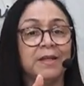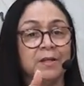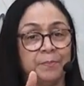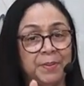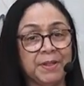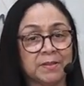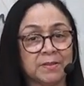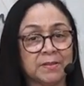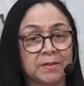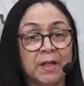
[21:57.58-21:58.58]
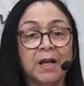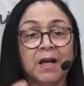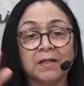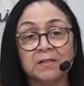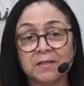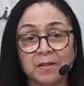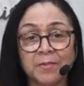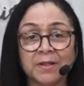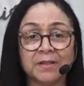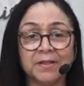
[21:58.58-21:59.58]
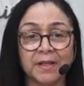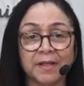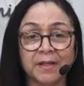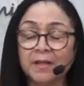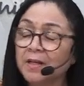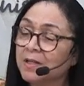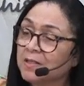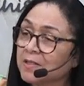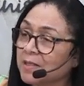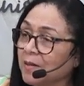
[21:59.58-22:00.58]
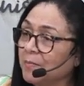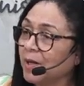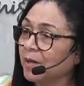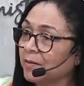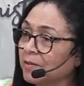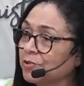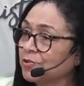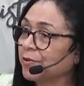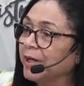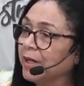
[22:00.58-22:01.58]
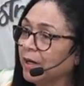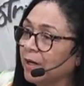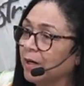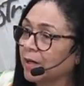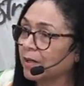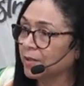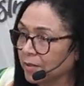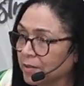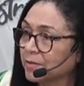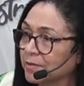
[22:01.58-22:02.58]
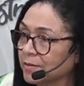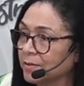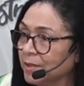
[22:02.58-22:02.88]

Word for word: in peace. And some other day, some other trigger occurs